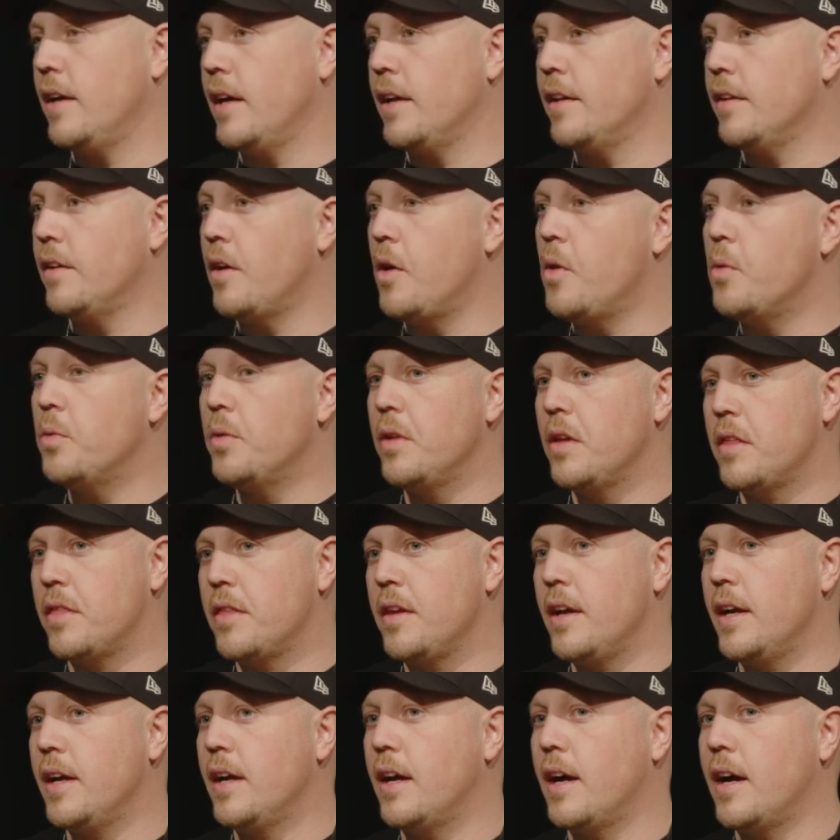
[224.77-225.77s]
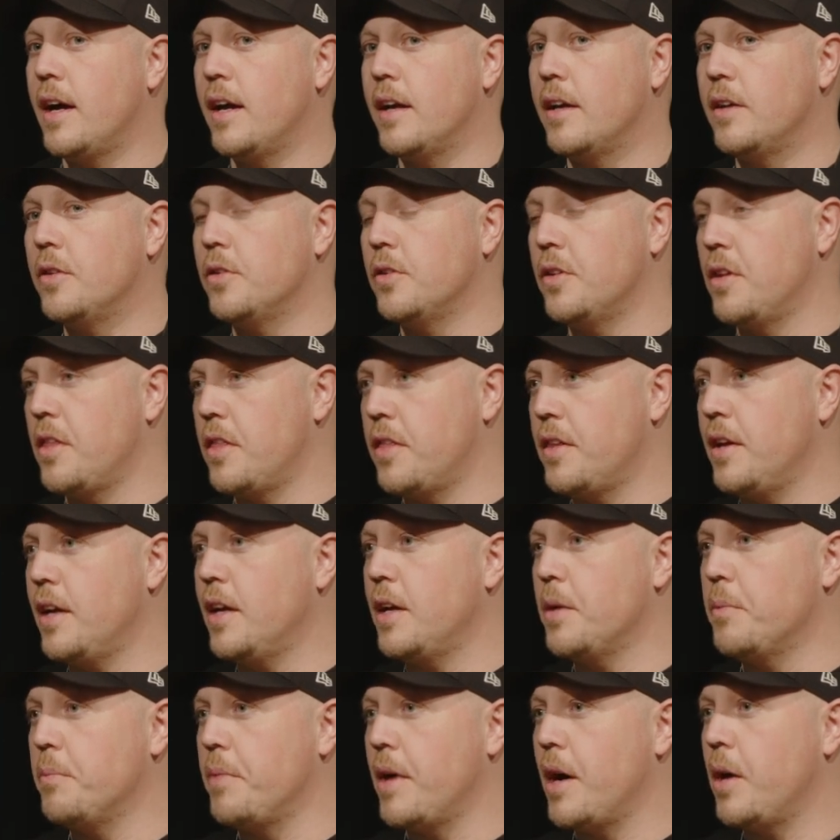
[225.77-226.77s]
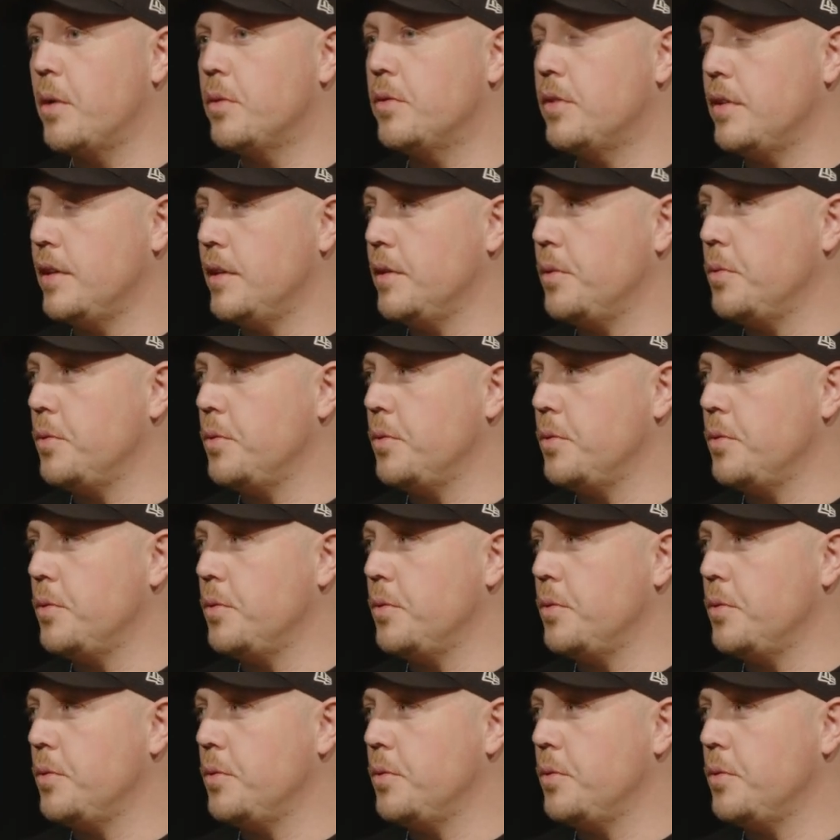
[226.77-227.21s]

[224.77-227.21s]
and the only thing I could think about